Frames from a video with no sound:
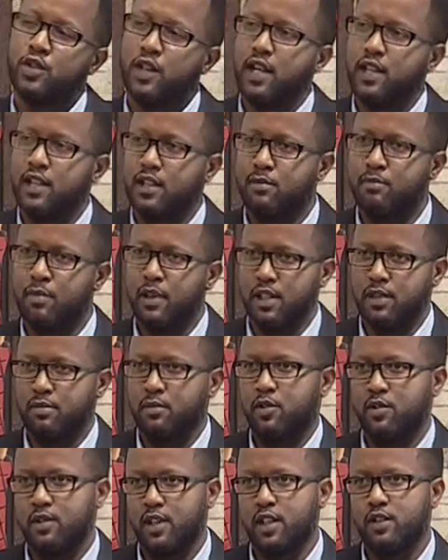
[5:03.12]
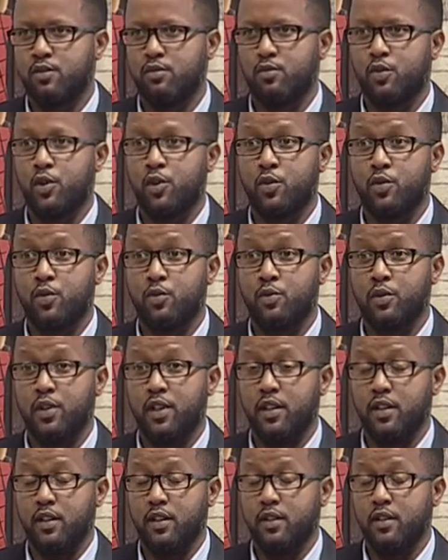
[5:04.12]
at its best, because that's what
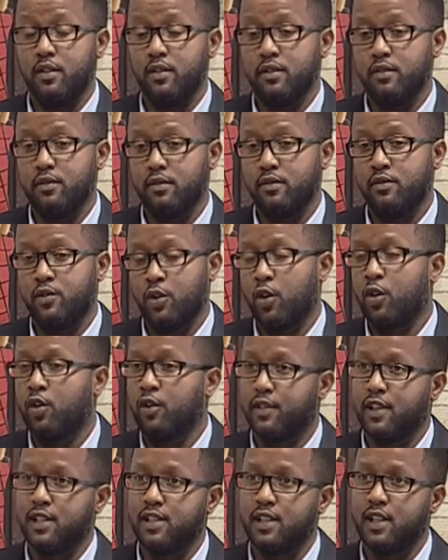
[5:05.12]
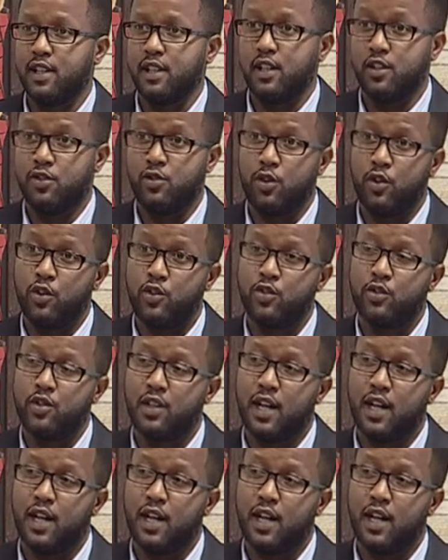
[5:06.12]
we talk of at Sync, is solution yes.